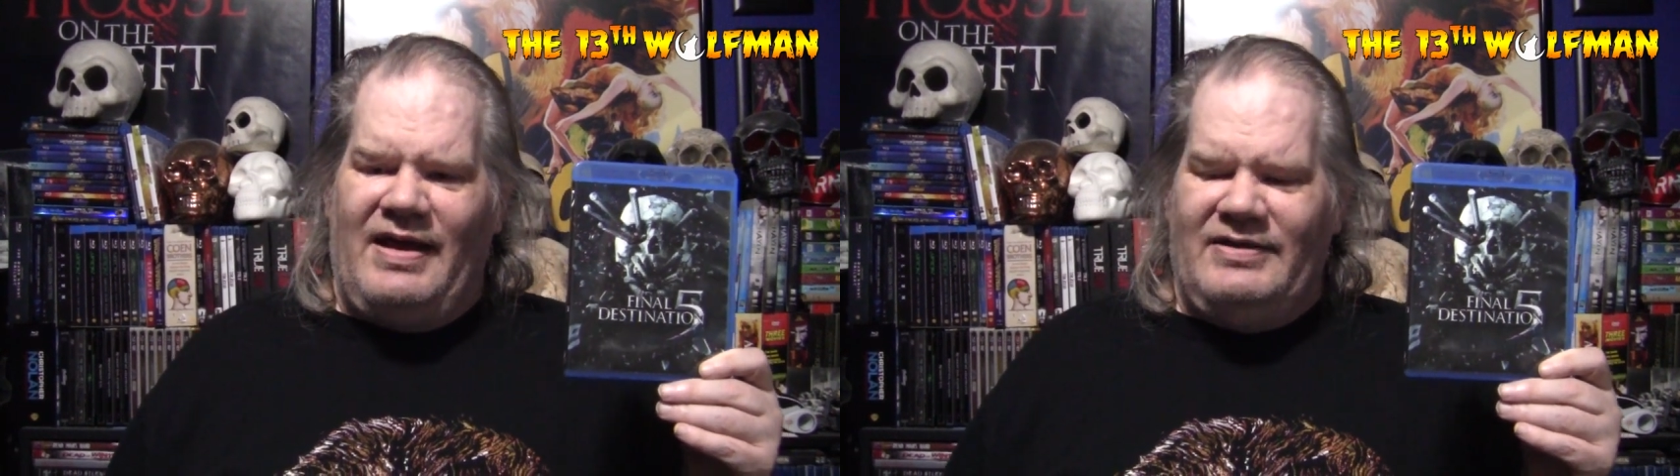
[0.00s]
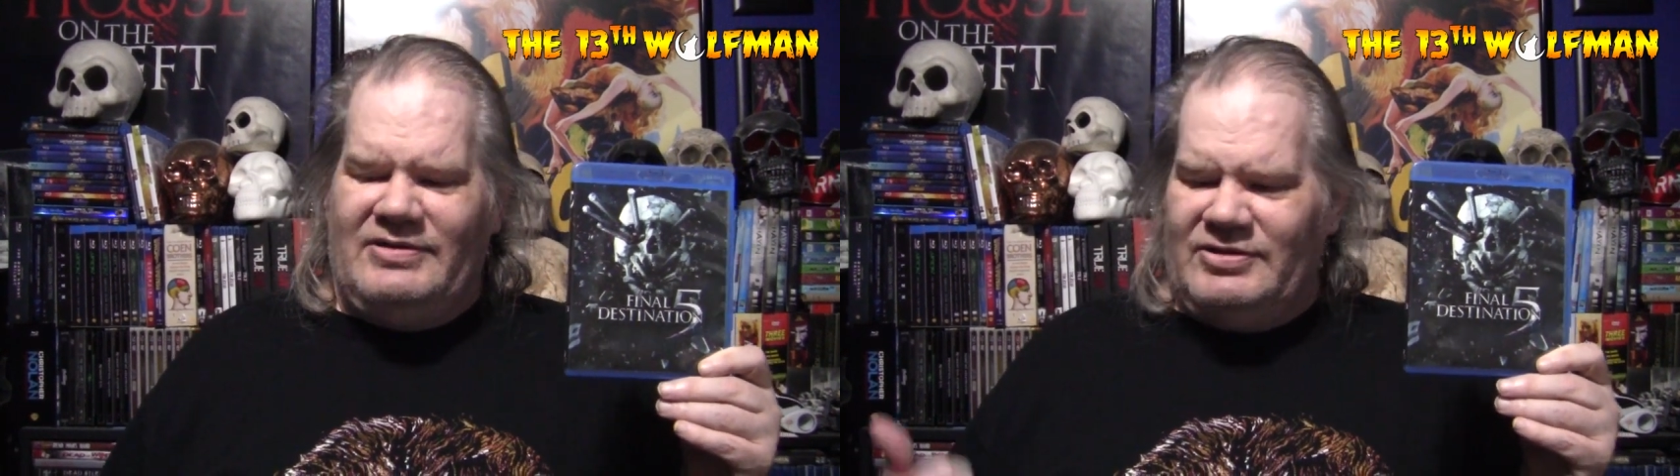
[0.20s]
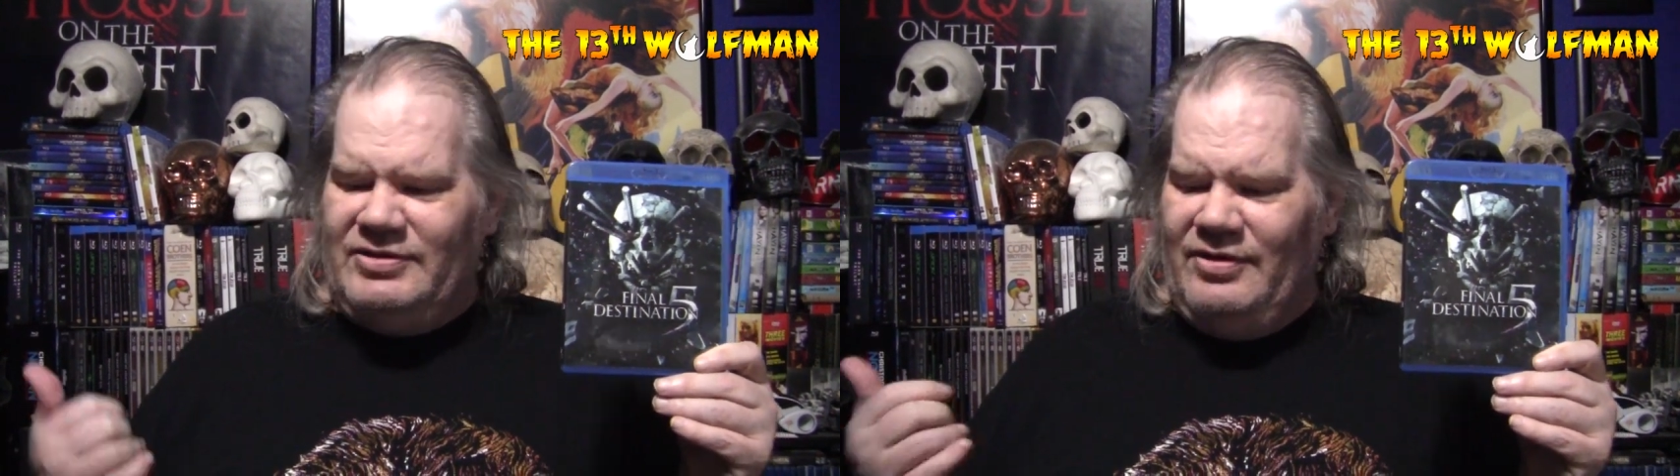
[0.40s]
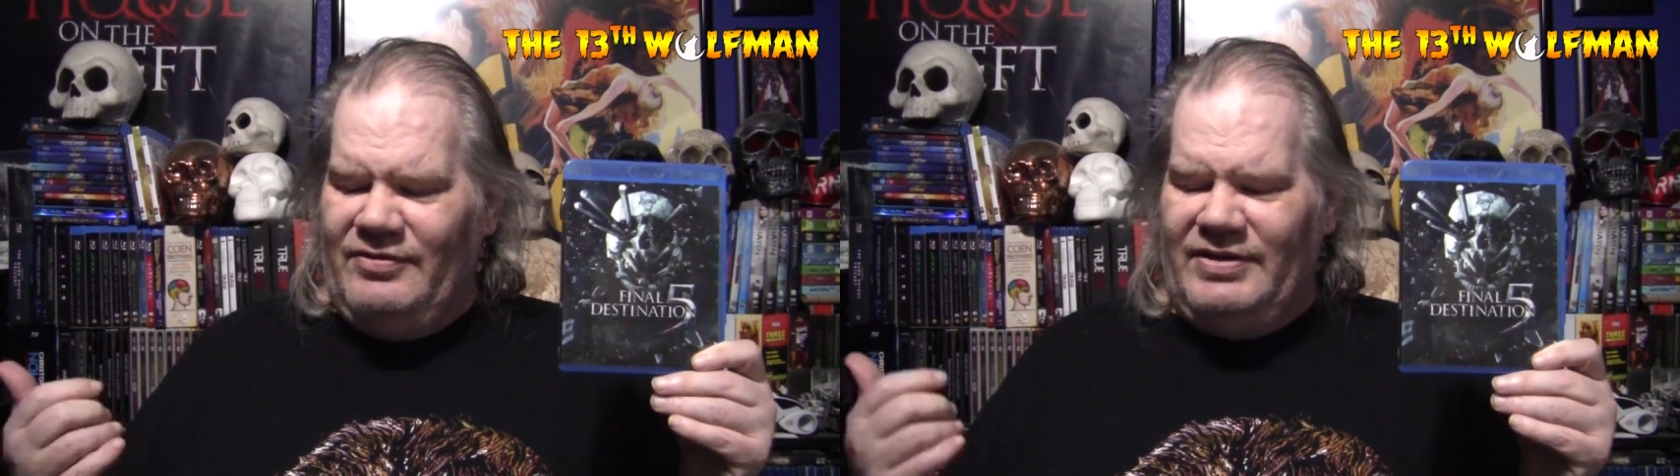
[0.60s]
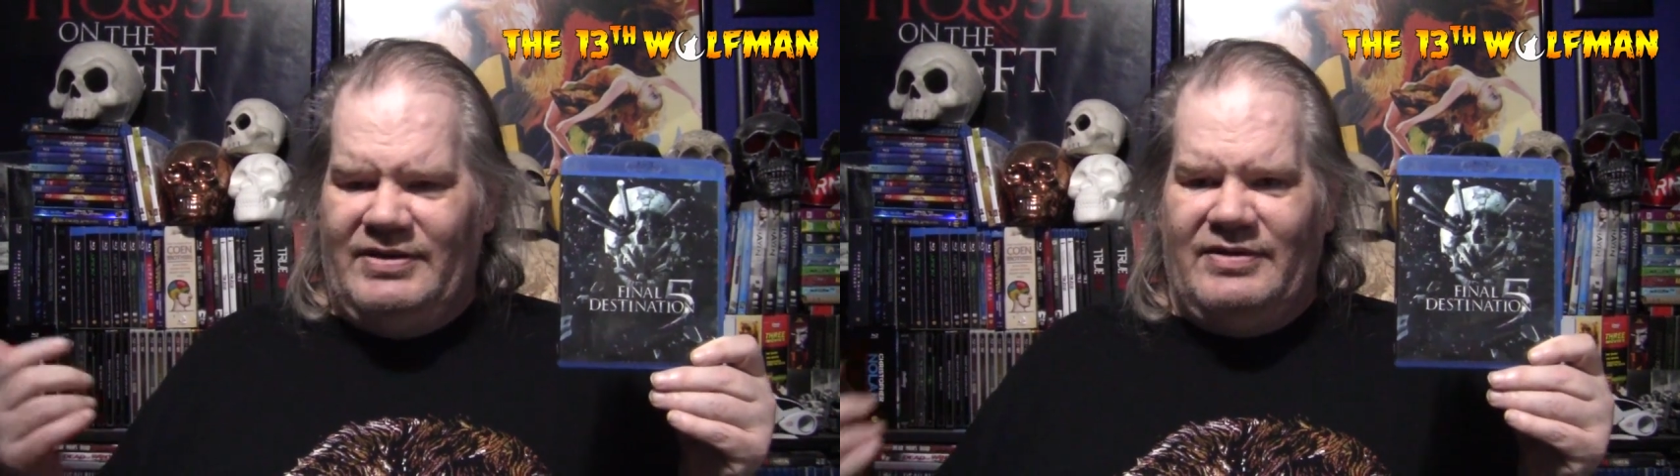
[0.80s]
I just know
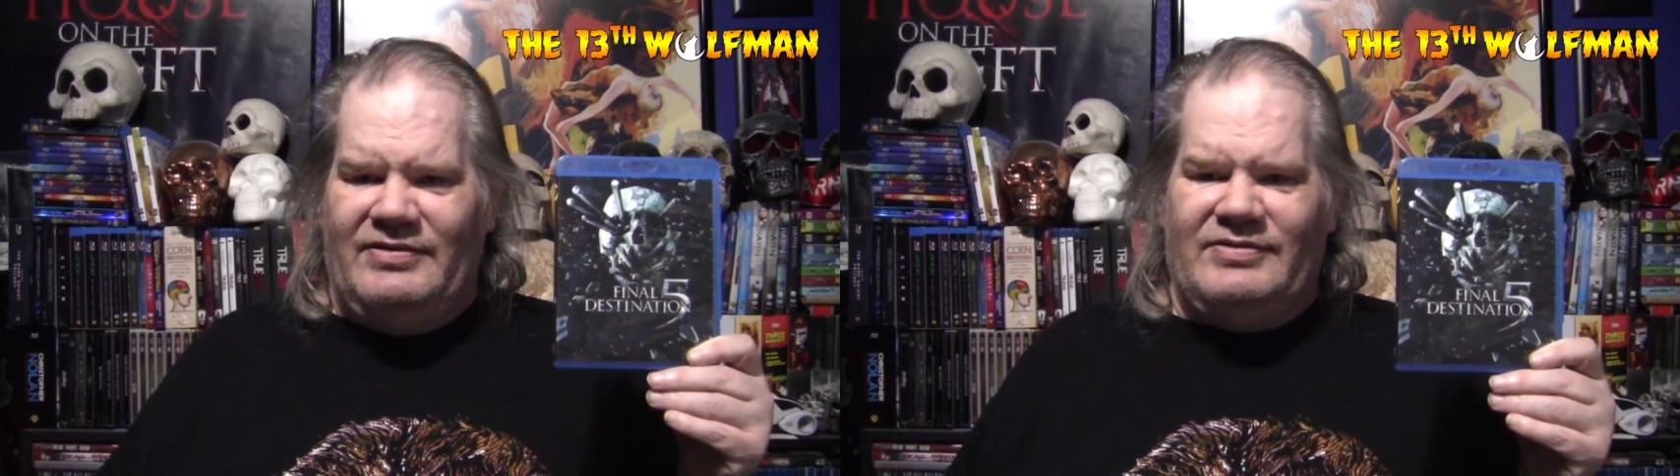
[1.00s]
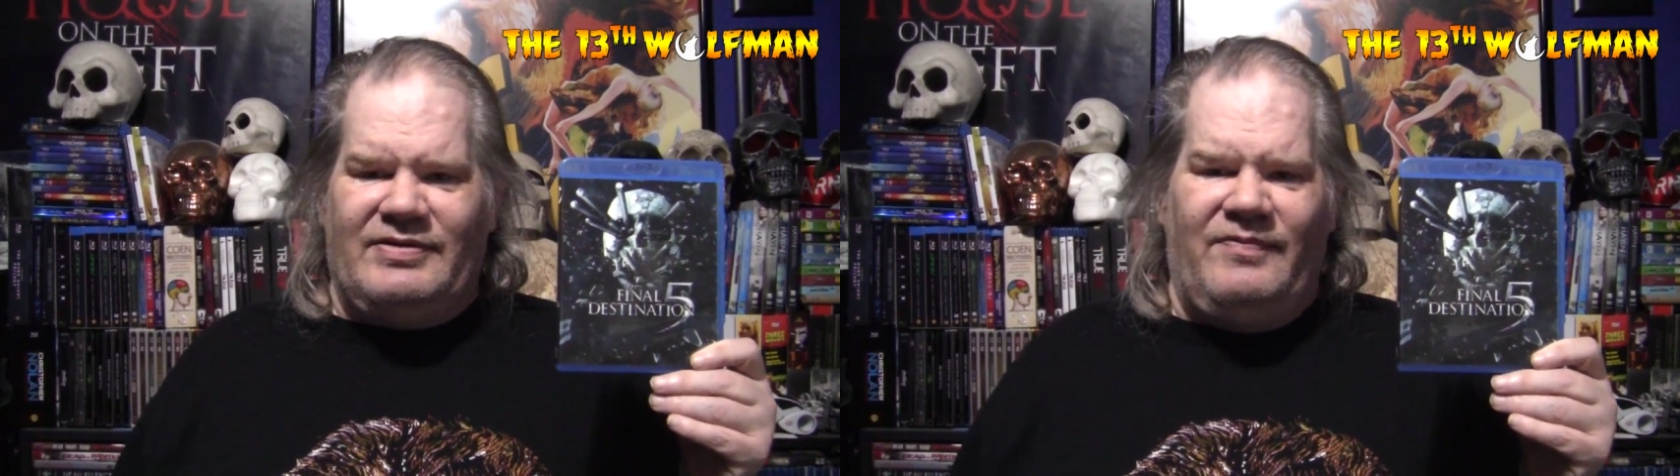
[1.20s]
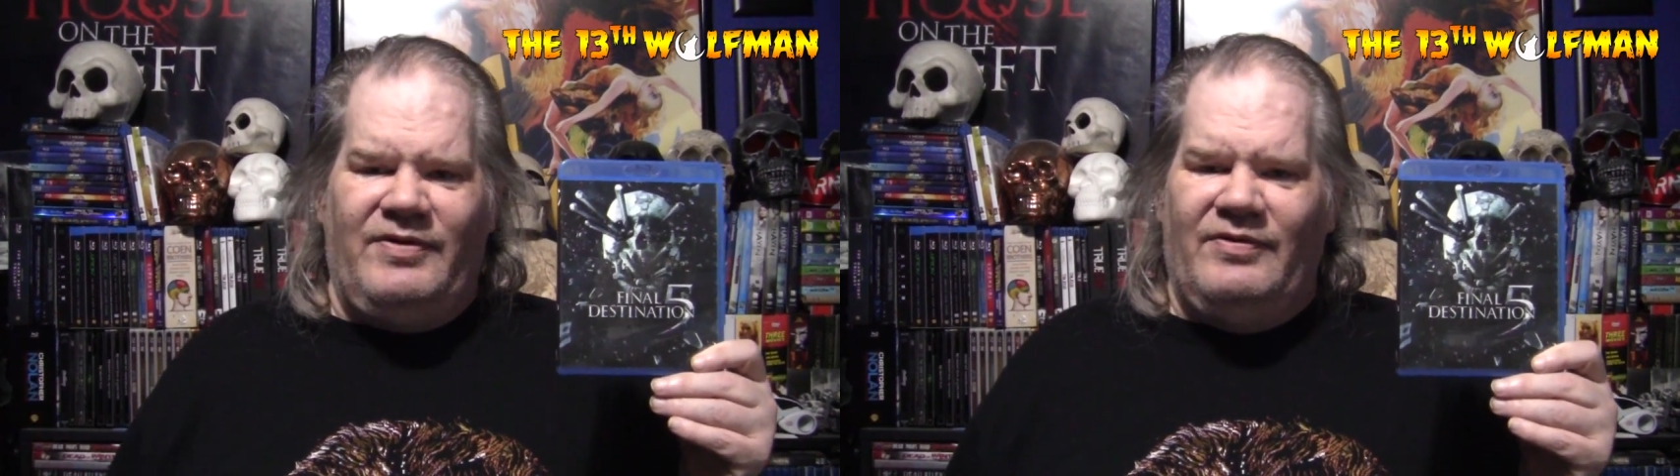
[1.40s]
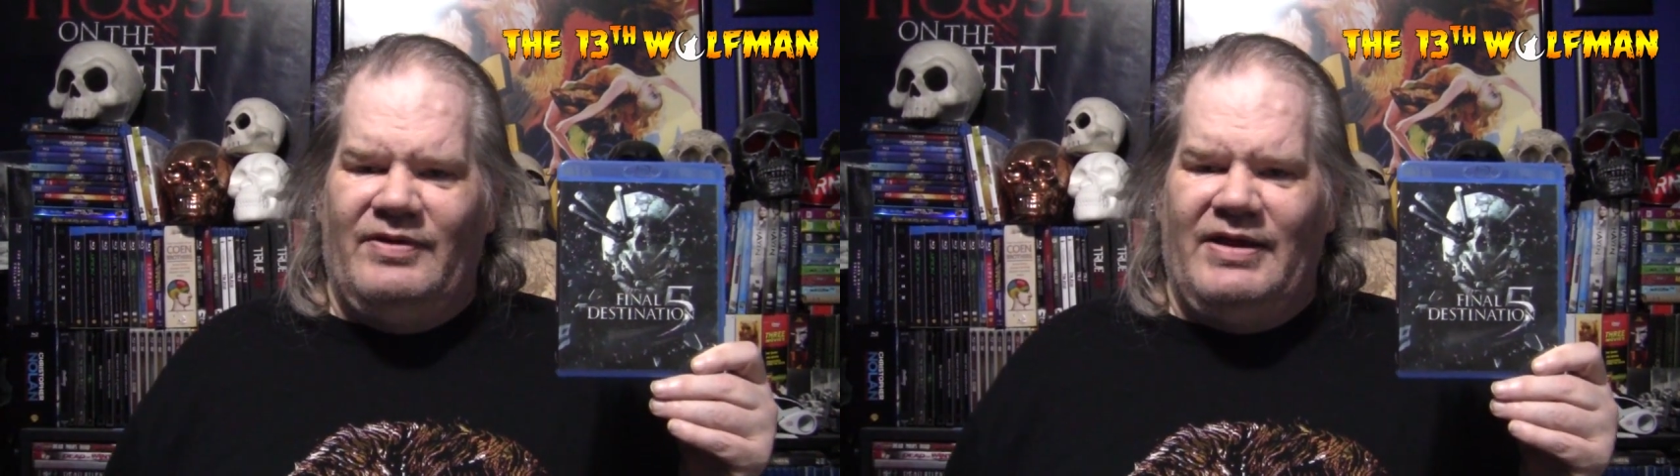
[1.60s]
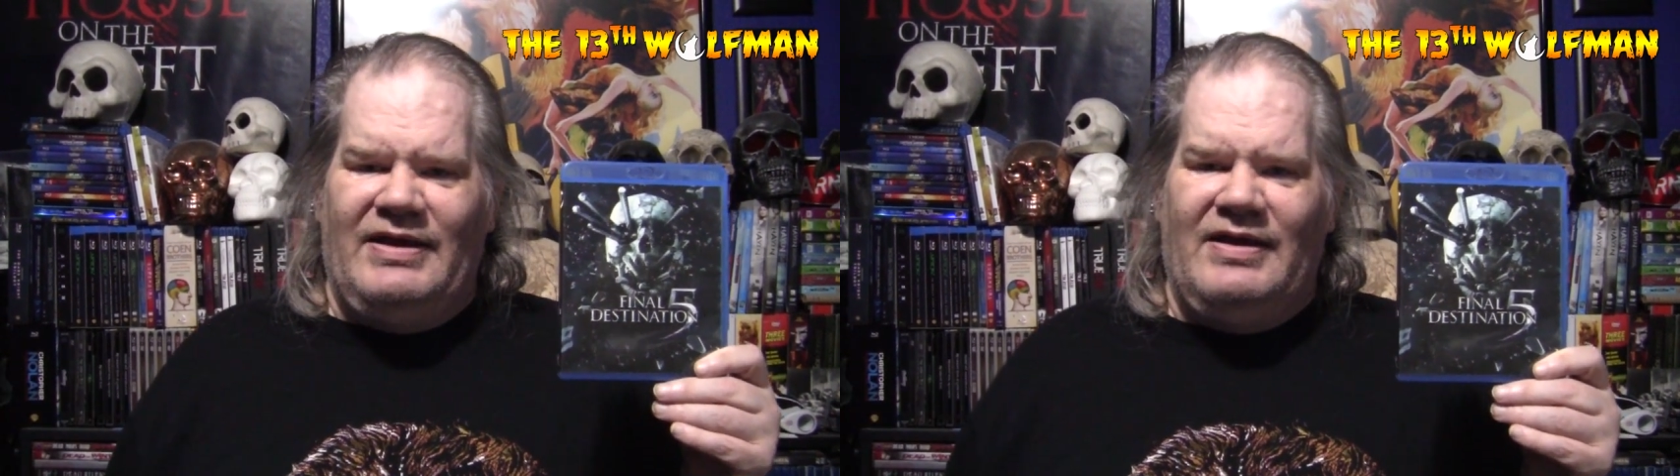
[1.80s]
that there's a
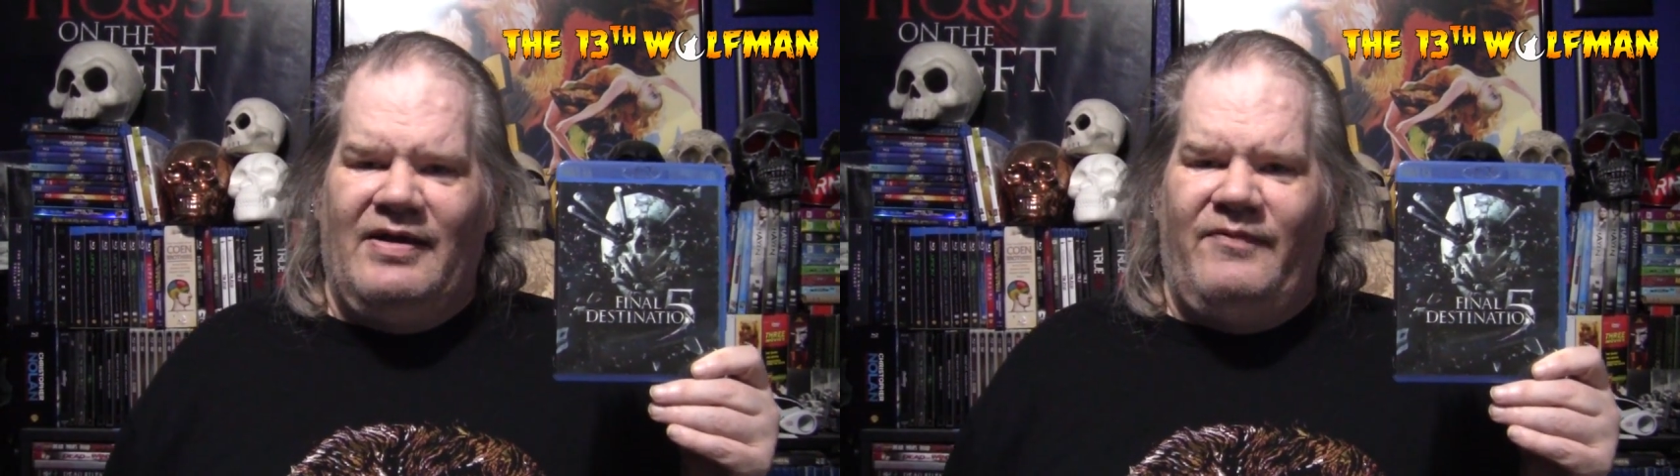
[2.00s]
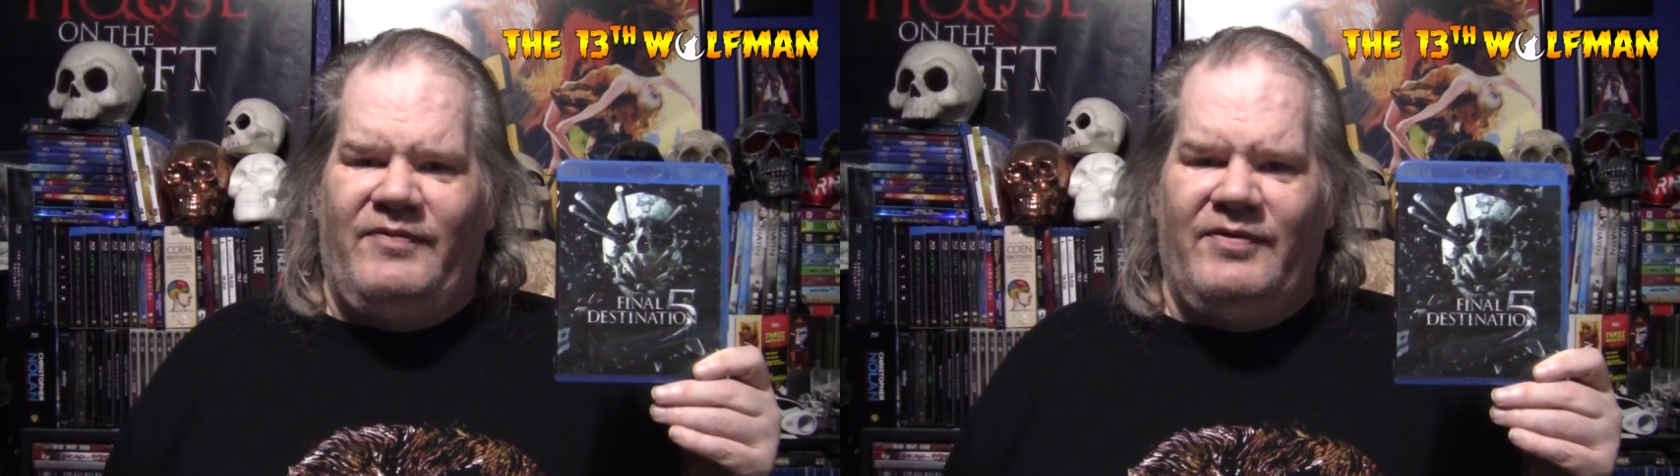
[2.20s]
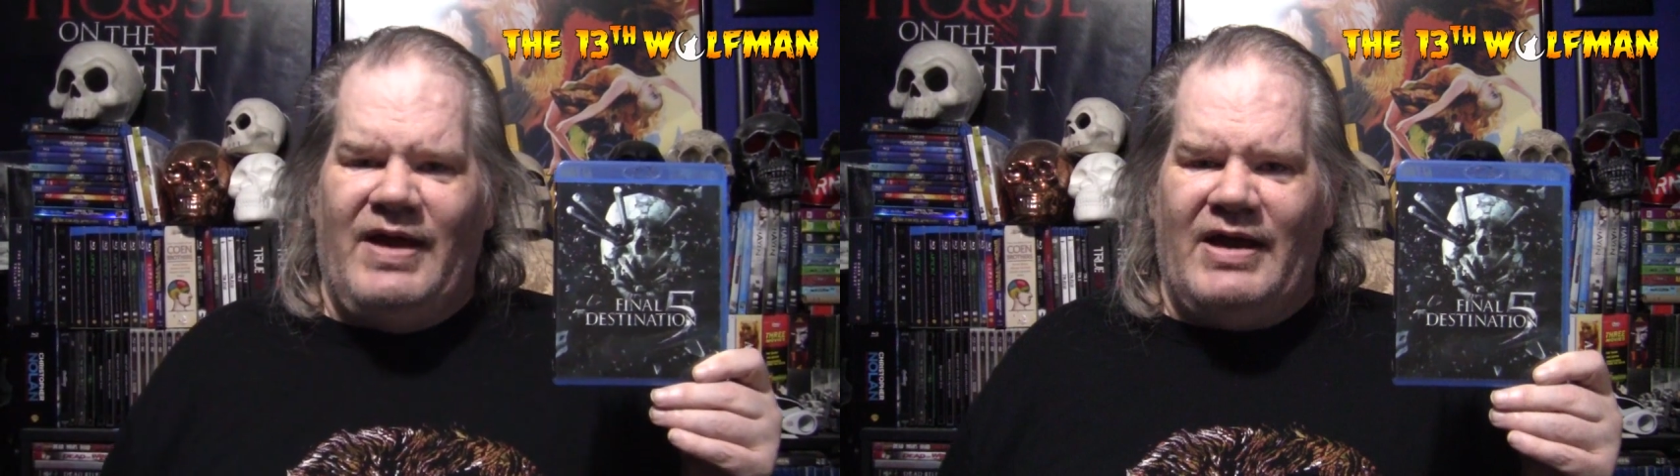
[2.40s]
few